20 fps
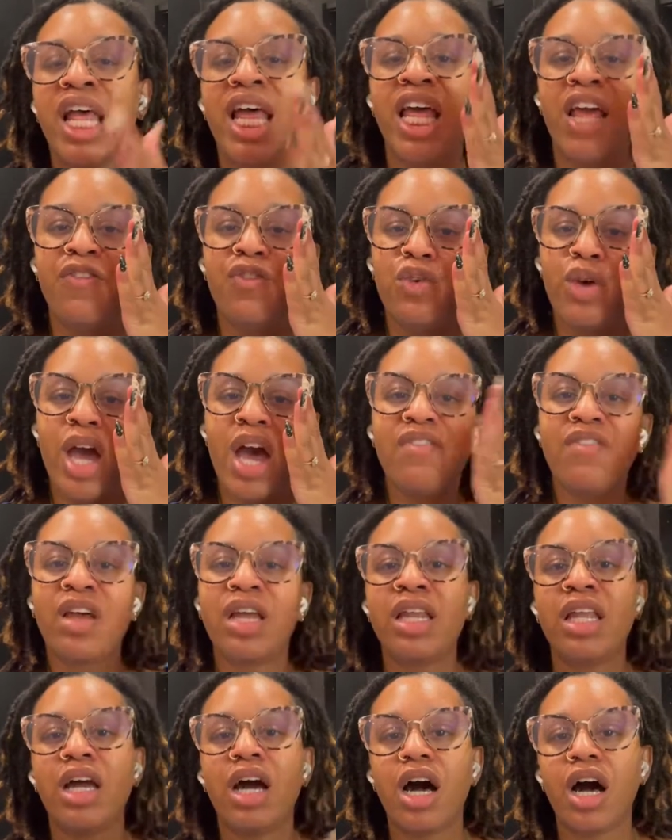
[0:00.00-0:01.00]
If you have
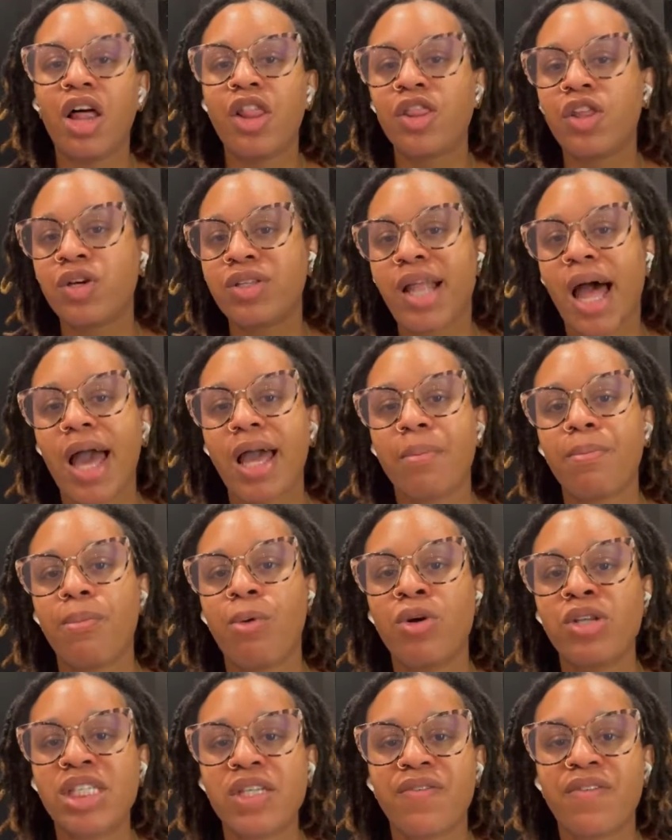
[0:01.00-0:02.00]
any other like
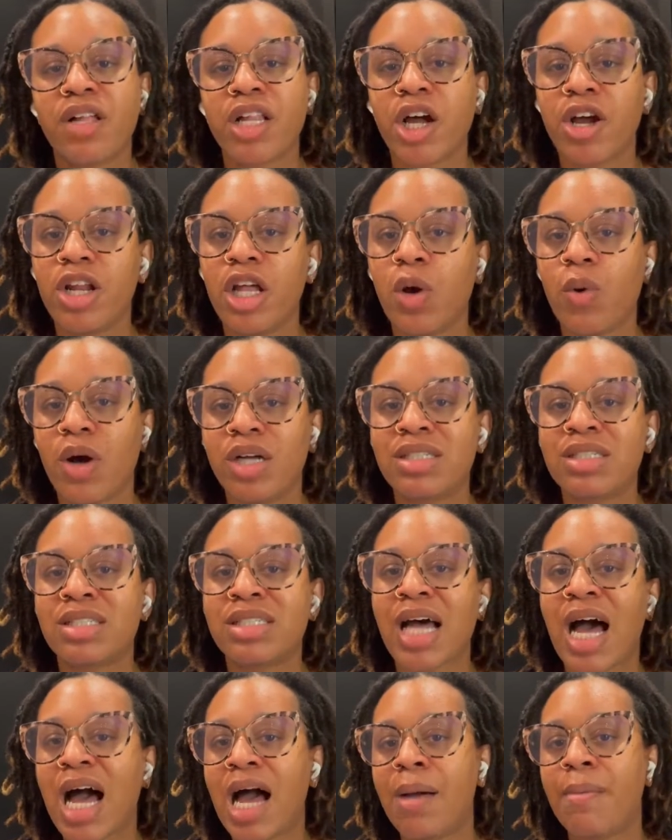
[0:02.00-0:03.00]
points of clarity questions,
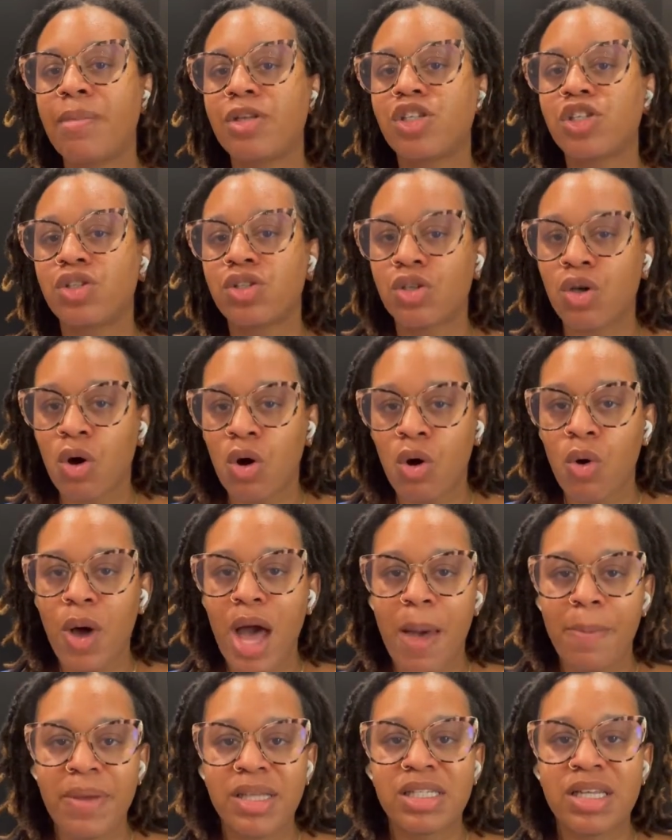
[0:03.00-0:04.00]
I'm so
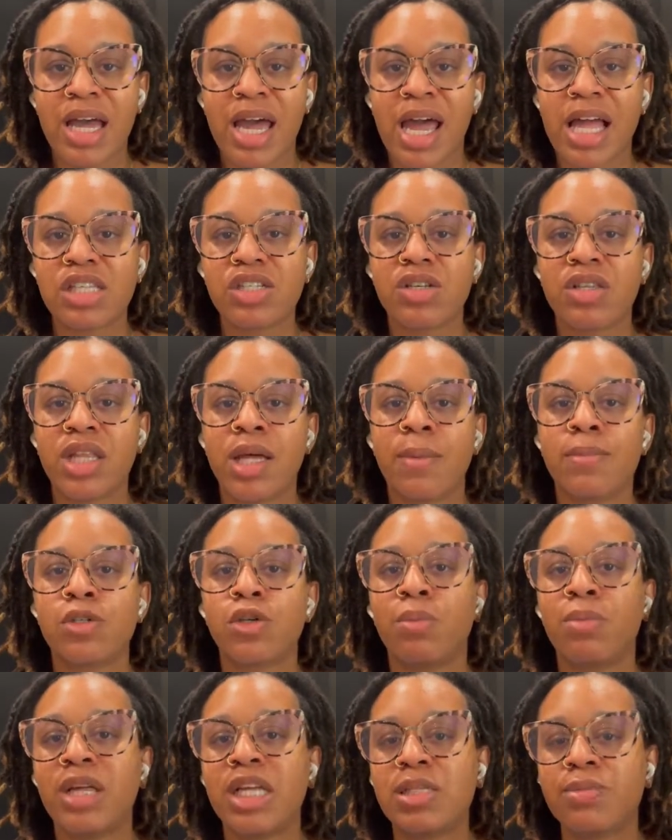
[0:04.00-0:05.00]
happy to answer them. So
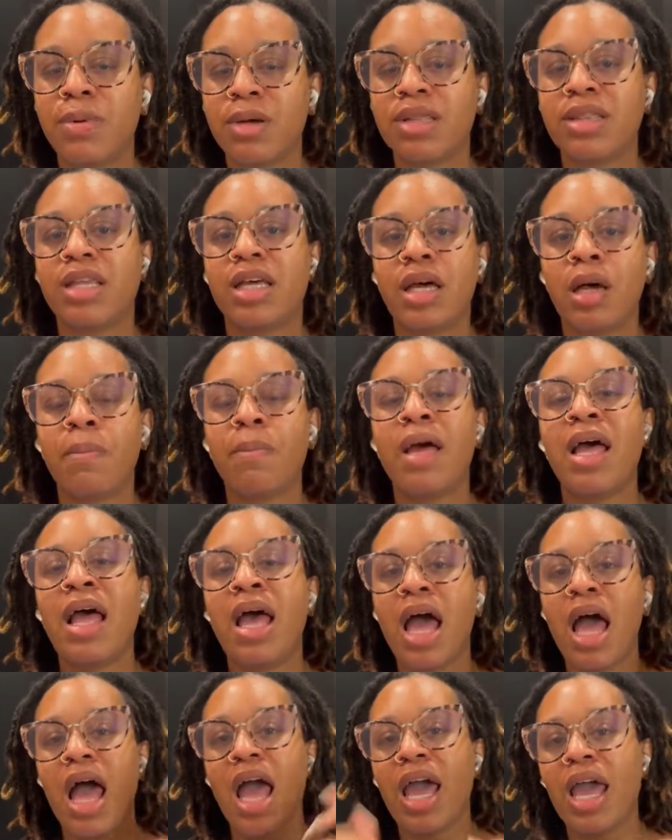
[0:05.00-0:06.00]
please put them
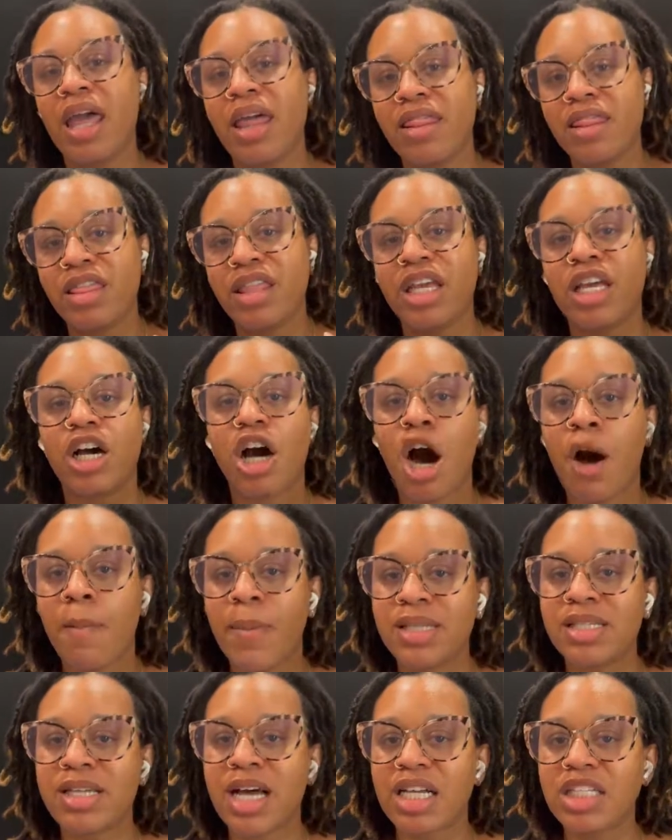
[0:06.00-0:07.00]
in the
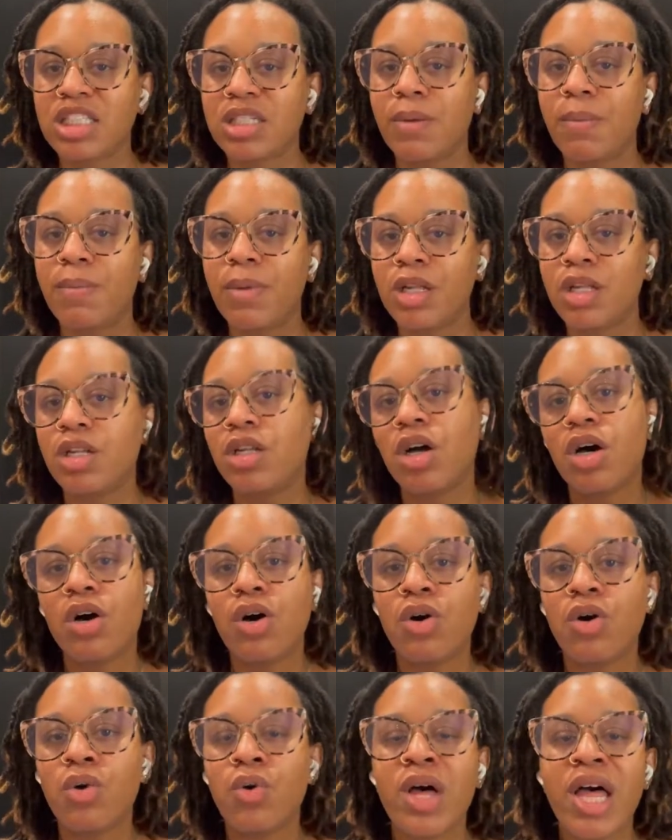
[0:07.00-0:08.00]
comment section
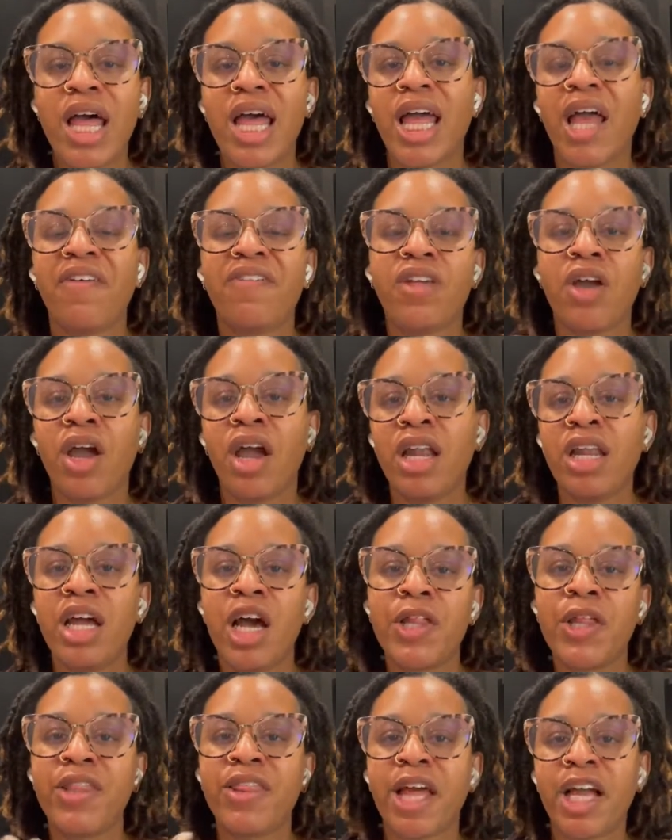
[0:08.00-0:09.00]
below. If there are any
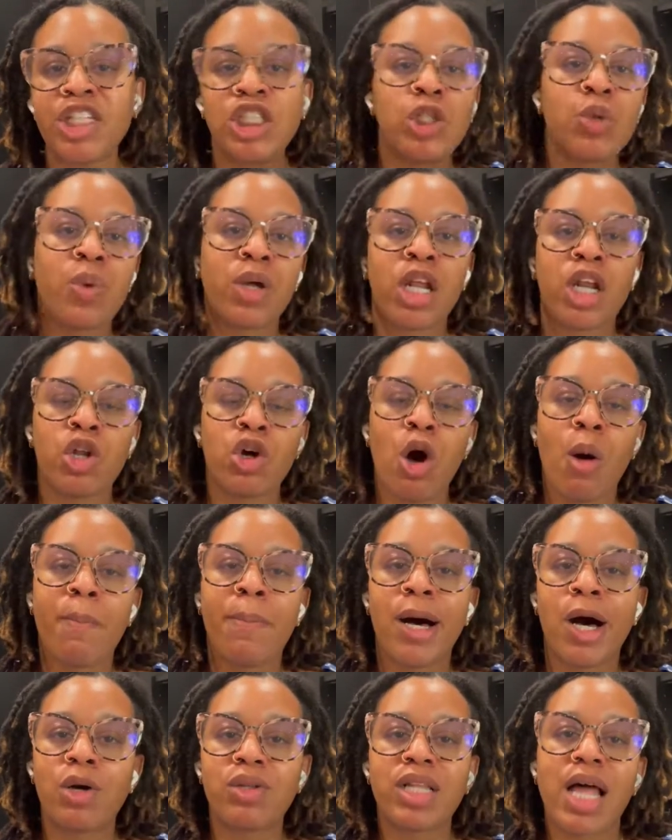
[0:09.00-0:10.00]
other things you want to know
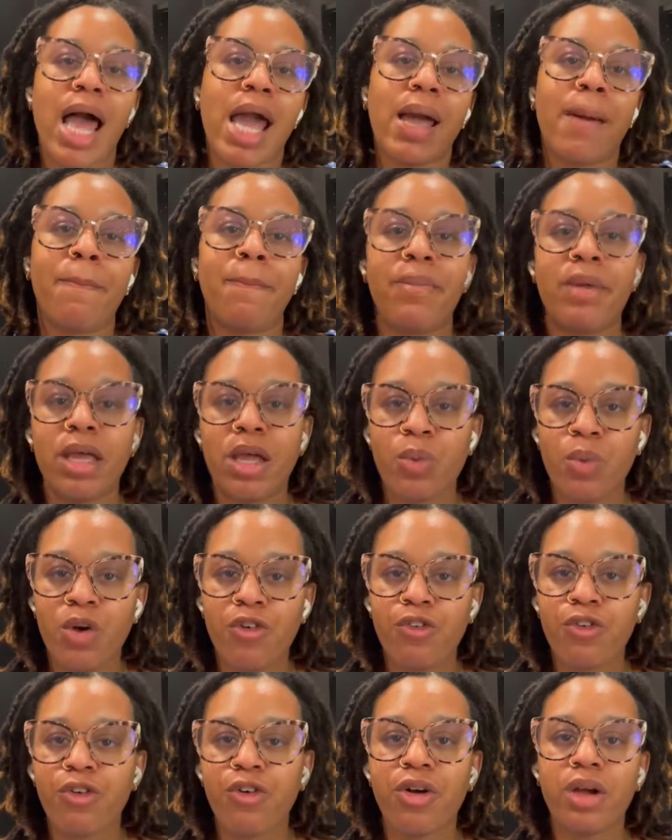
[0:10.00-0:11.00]
about like
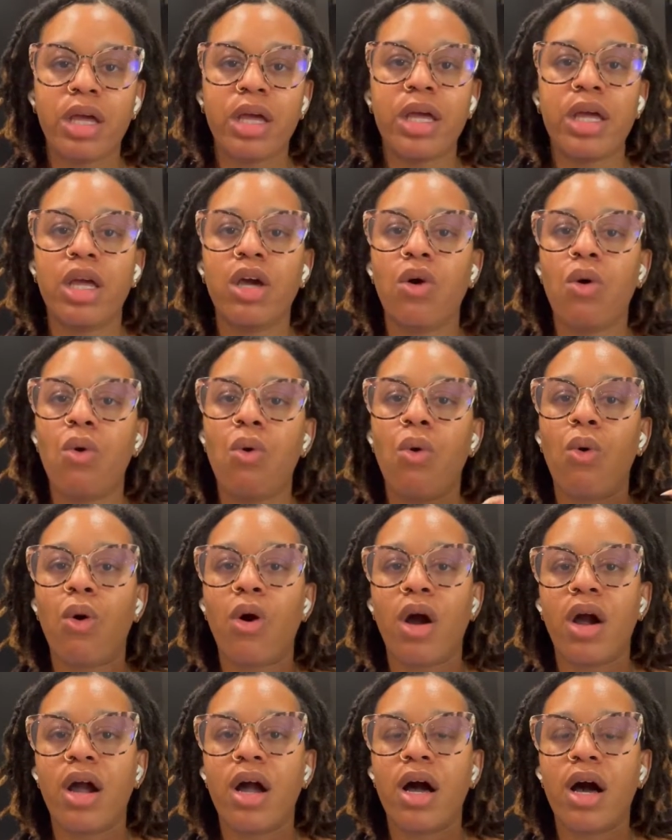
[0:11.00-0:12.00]
midwifery
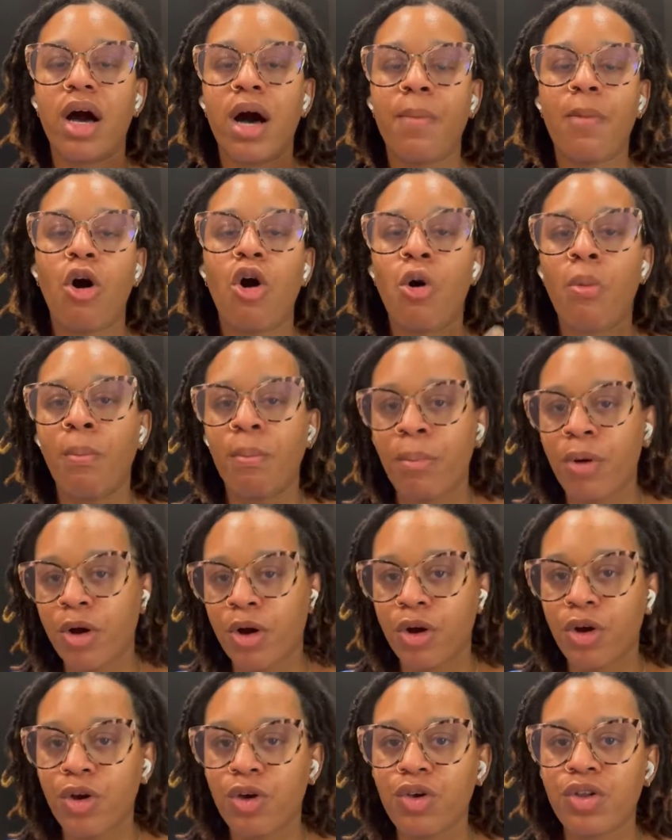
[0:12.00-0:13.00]
or home
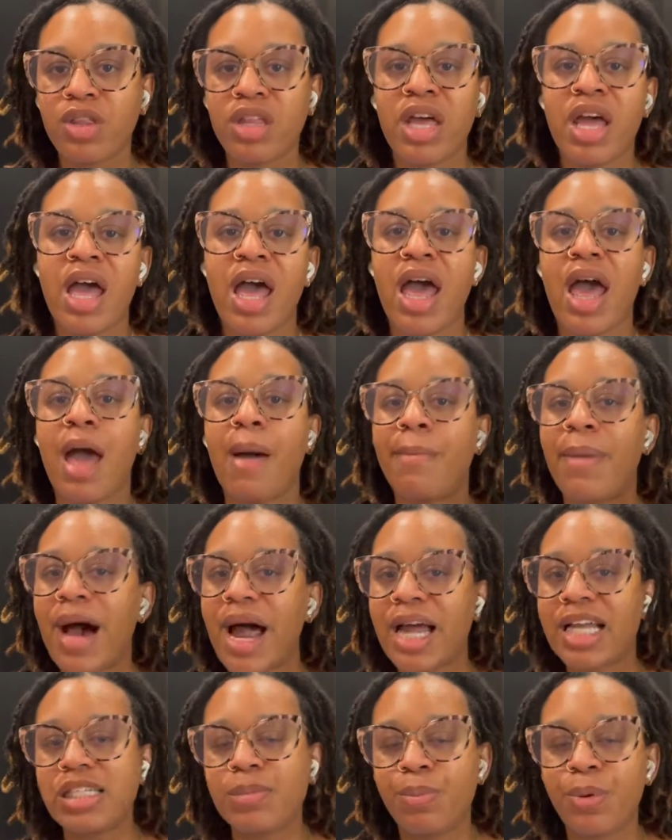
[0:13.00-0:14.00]
birth and my
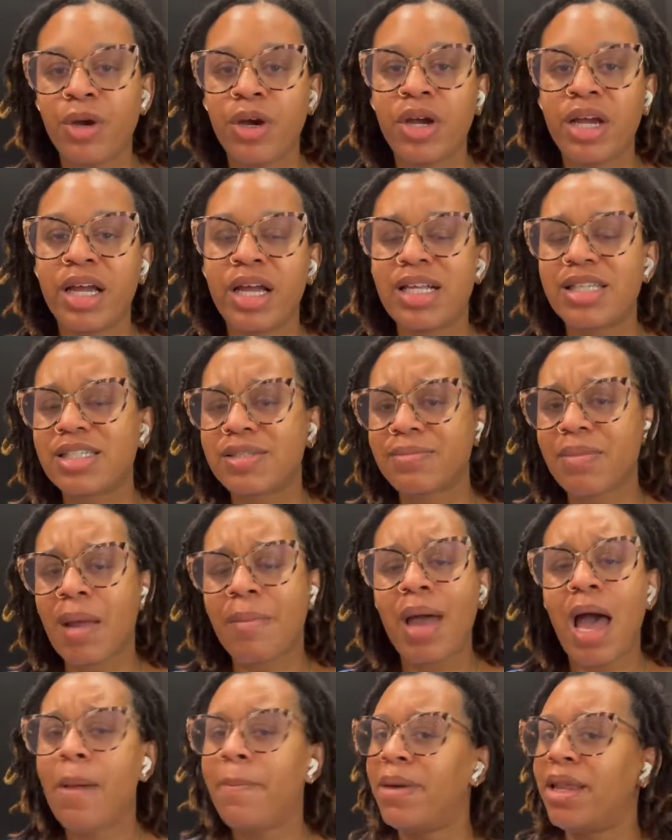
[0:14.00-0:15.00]
experience, I'm
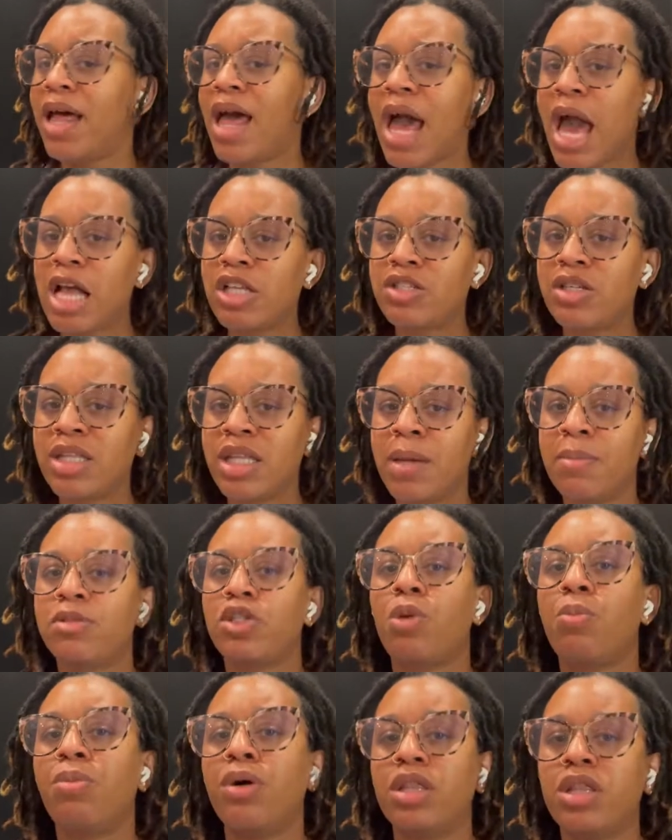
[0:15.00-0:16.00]
happy to answer them. So
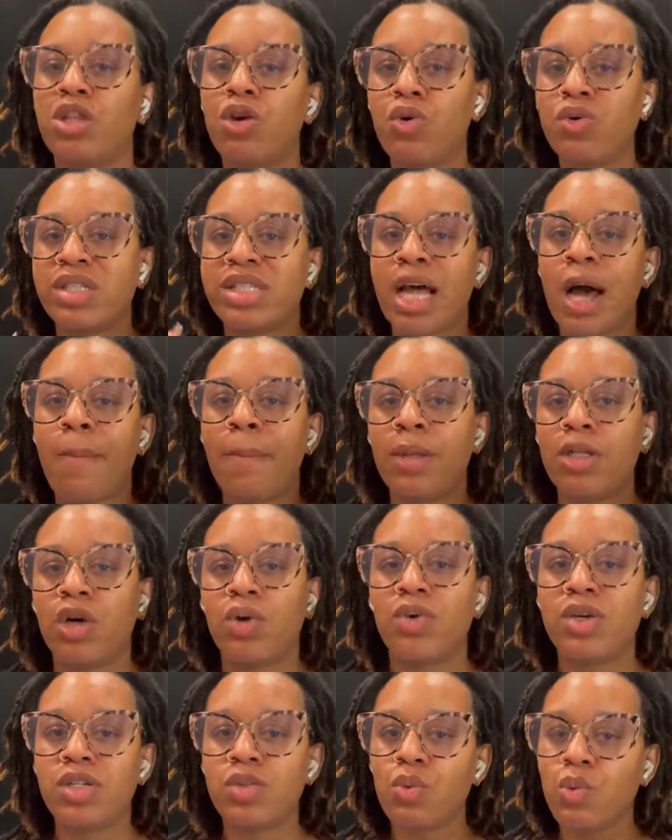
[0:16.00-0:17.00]
put those down below
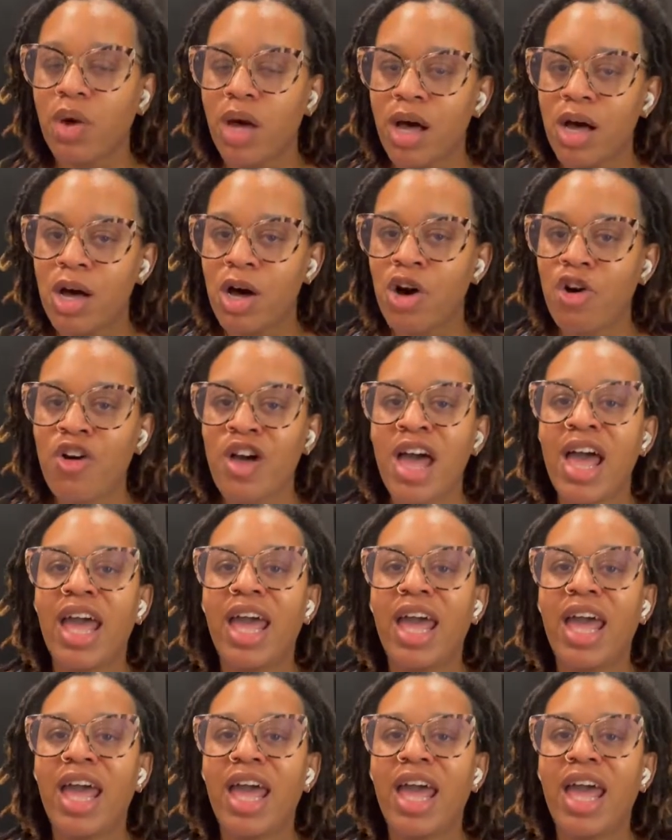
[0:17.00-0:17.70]
as well.